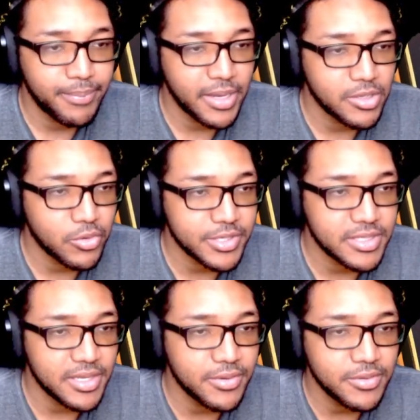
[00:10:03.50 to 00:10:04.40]
Pandora's
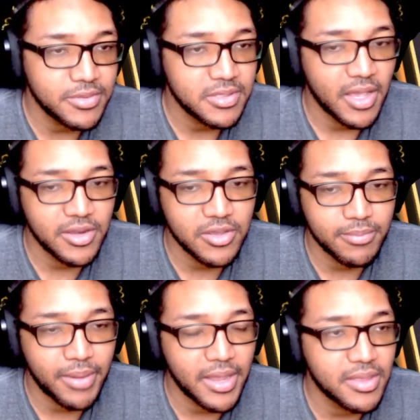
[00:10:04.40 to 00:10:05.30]
Deals, and you could
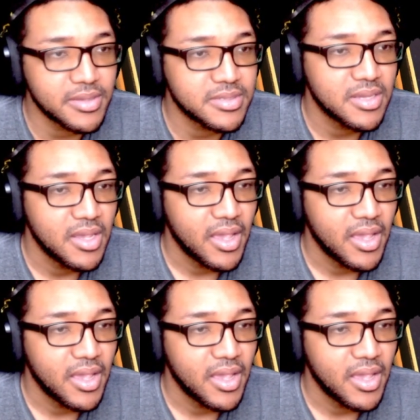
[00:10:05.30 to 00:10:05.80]
buy this.